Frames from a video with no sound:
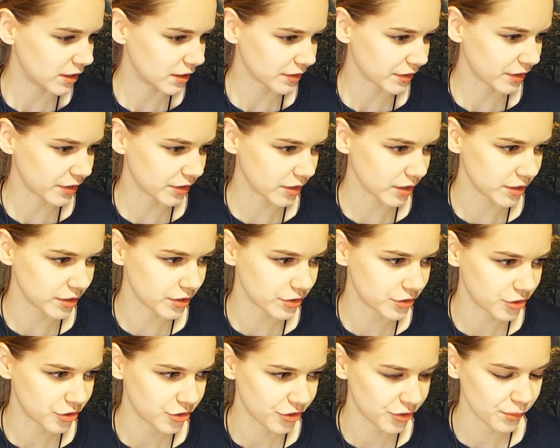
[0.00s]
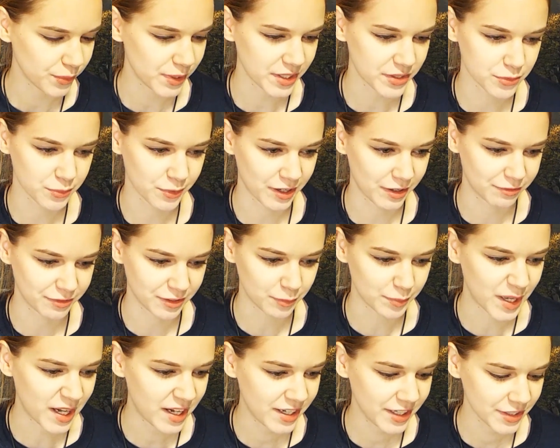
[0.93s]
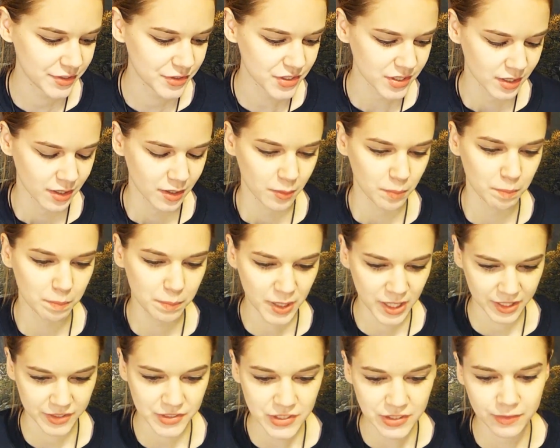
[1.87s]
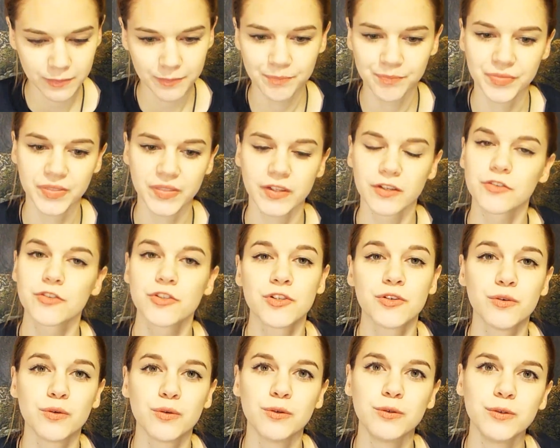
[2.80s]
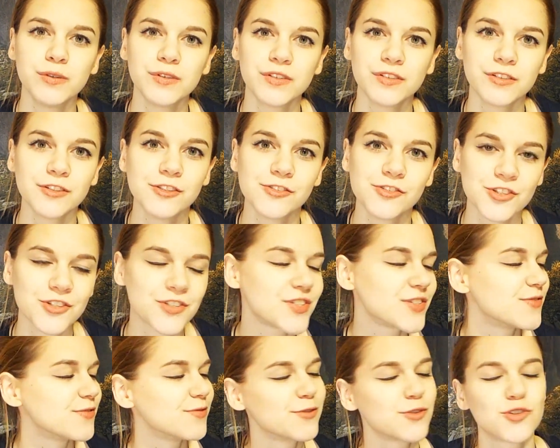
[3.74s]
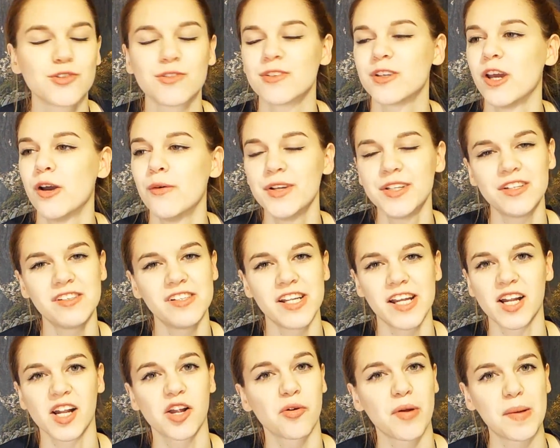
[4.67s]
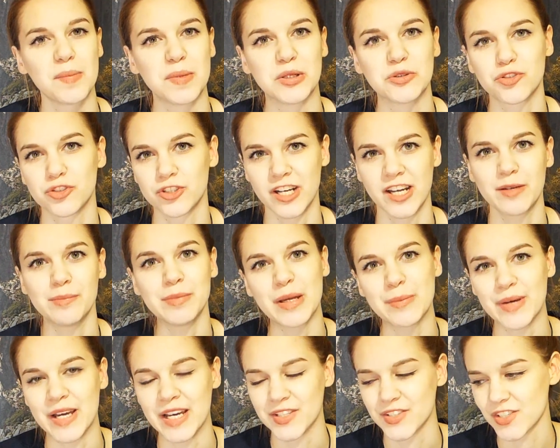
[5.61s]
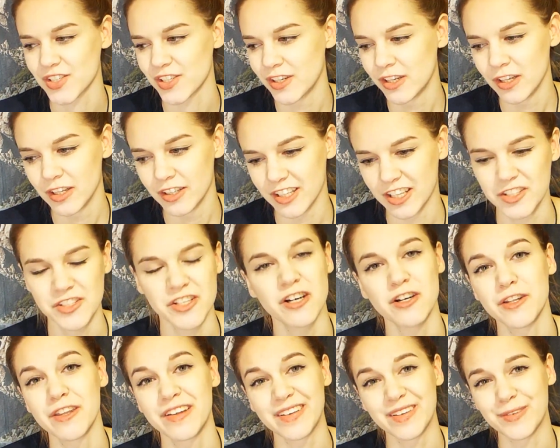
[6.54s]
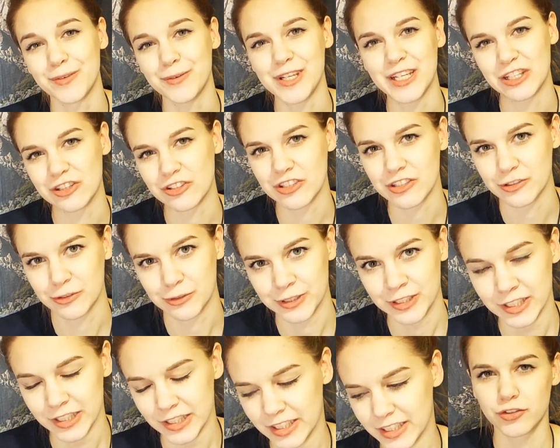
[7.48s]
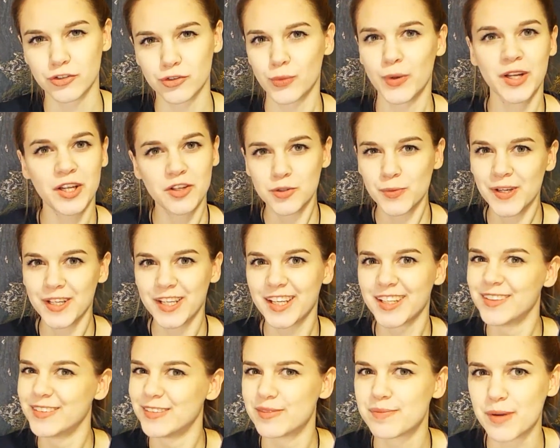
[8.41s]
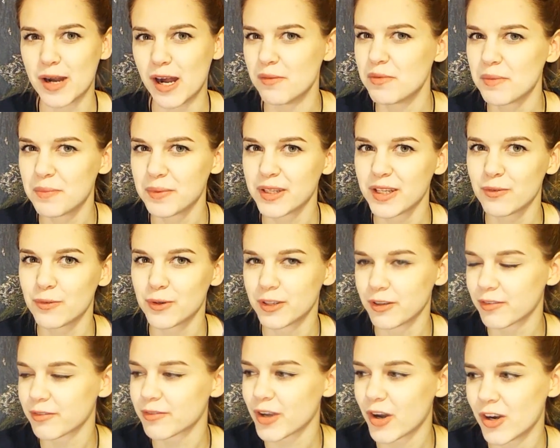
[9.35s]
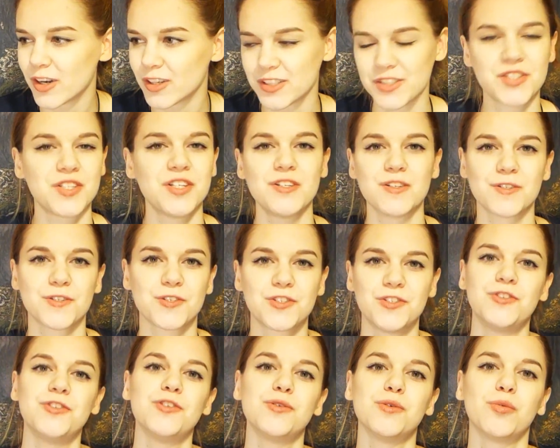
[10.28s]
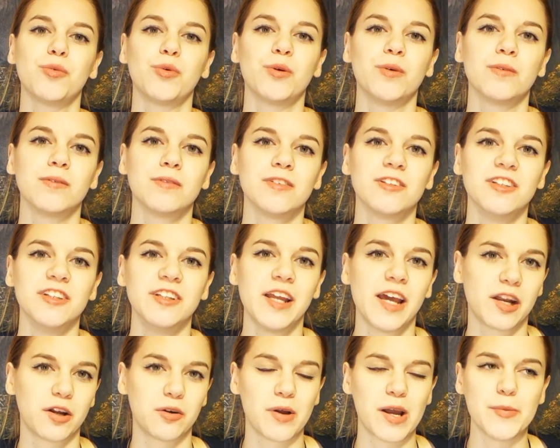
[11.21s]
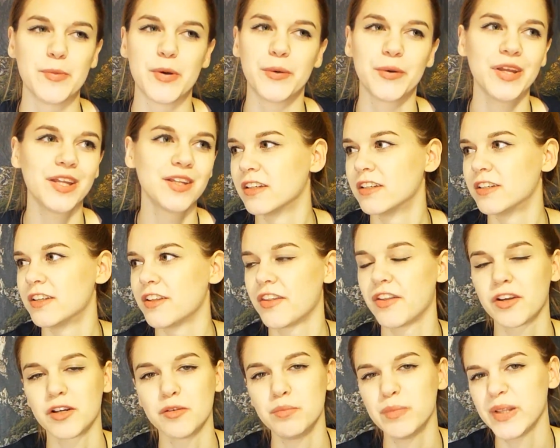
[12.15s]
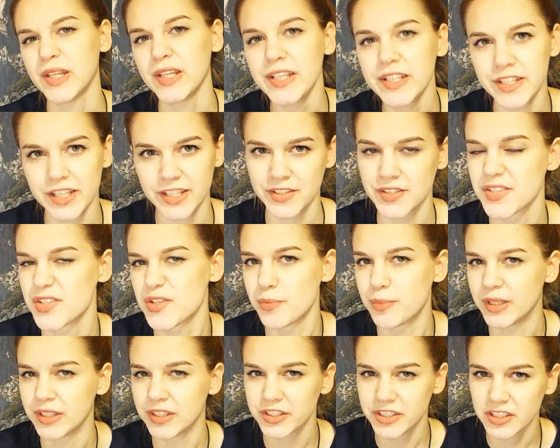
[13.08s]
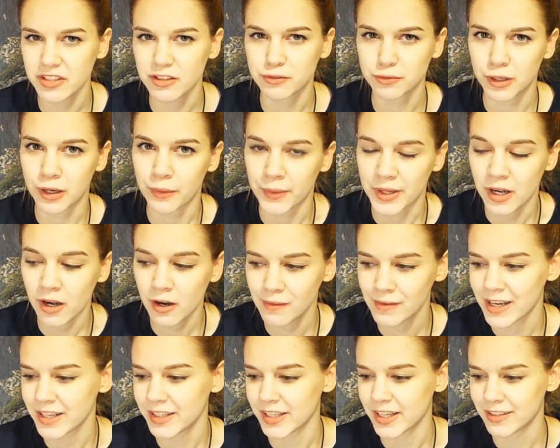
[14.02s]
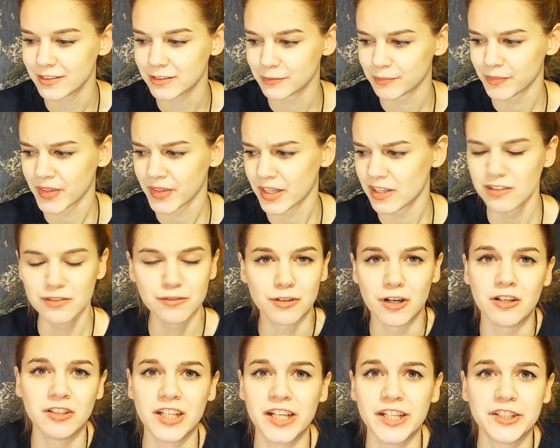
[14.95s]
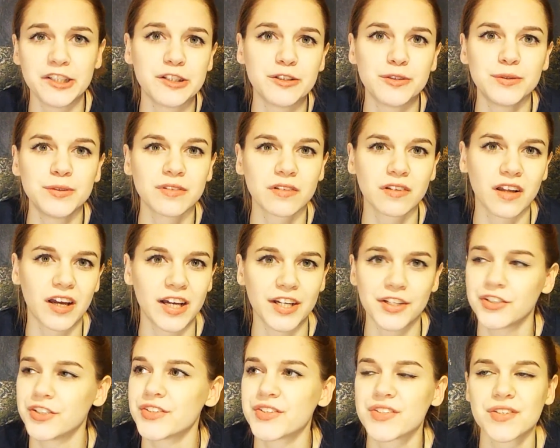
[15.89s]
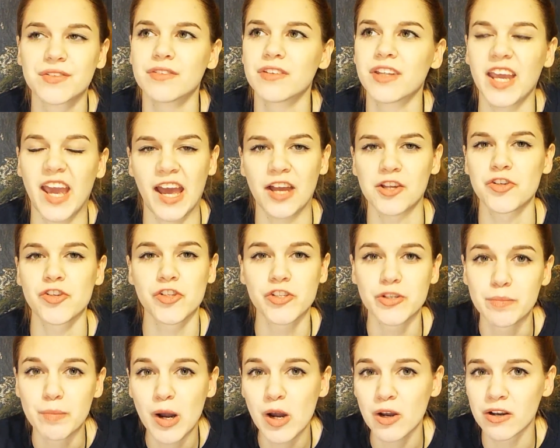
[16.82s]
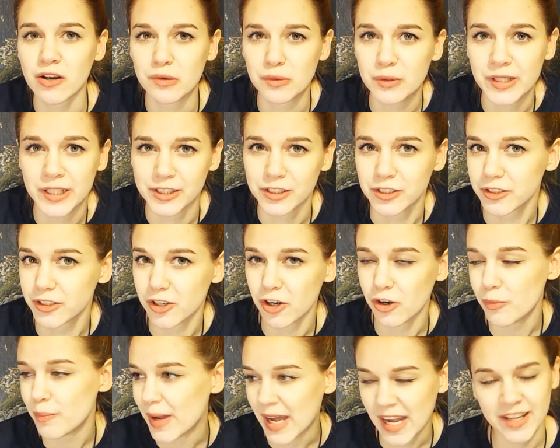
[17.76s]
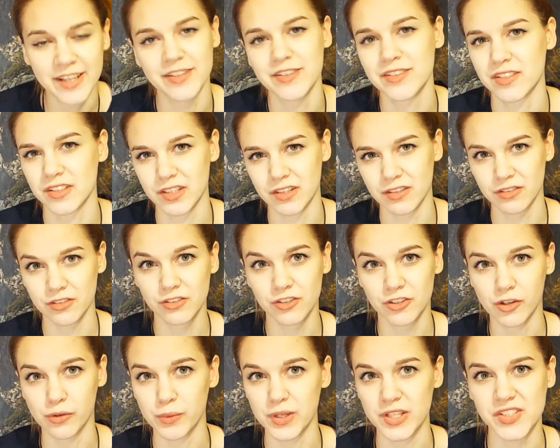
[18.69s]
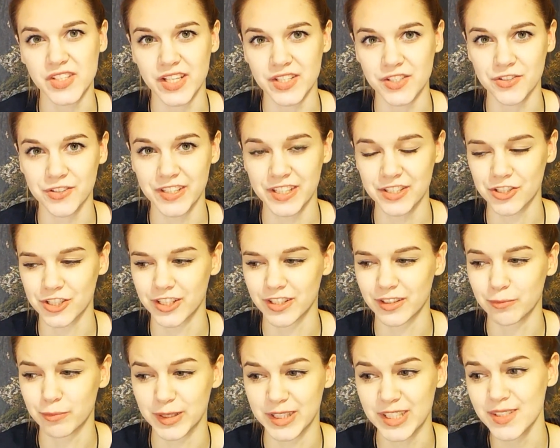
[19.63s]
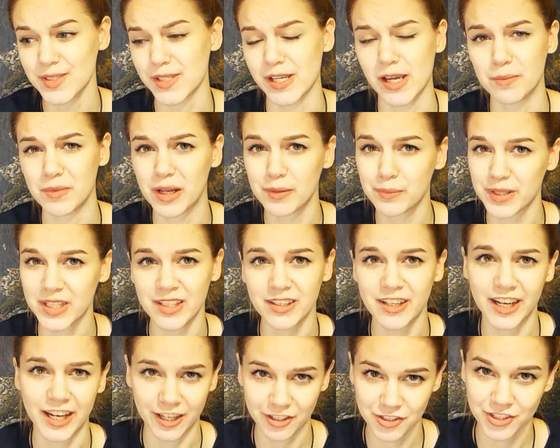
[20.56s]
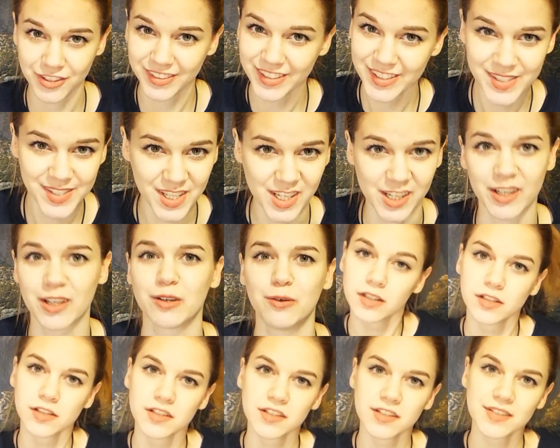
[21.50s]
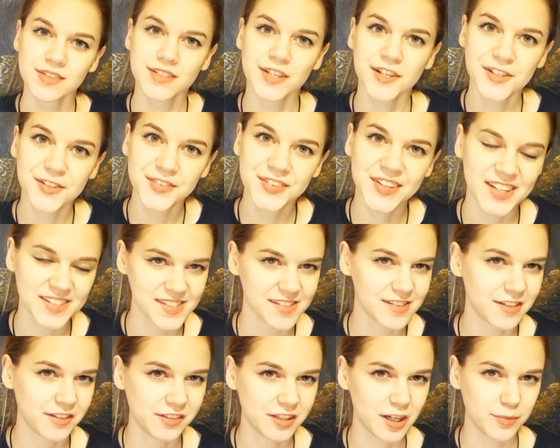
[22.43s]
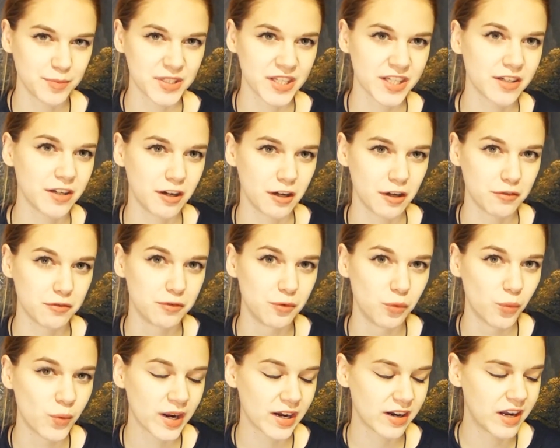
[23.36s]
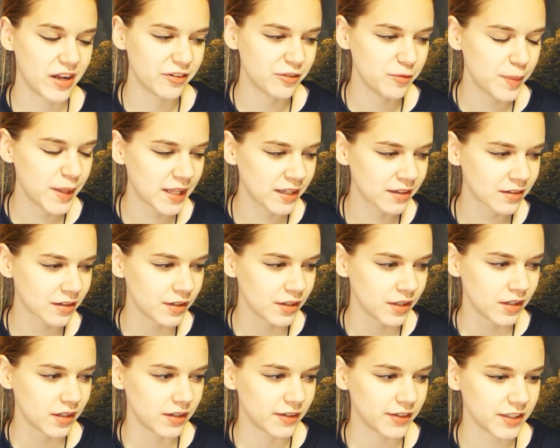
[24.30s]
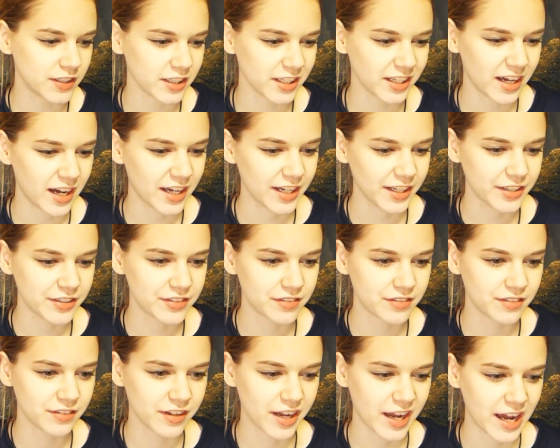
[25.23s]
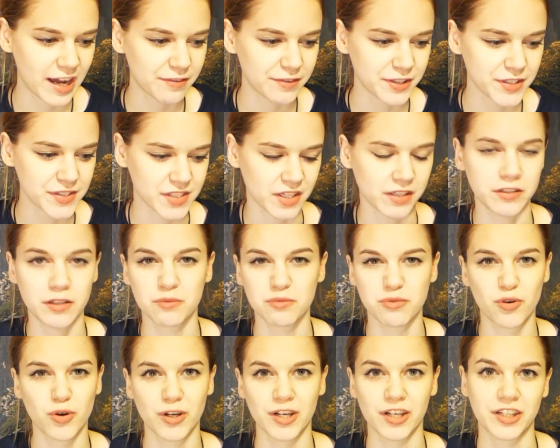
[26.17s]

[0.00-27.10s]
the 2 weeks where I fell behind, but to just go into NaNoWriMo trying my best. That's all that we can do. 2020, probably one of the hardest years to do NaNoWriMo in. The complete instability of where we are right now, for all I know, I could catch it tomorrow and go back into 2 weeks isolation, but this time I'd be actually sick. So that's a little update of where I've been. I haven't signed up for a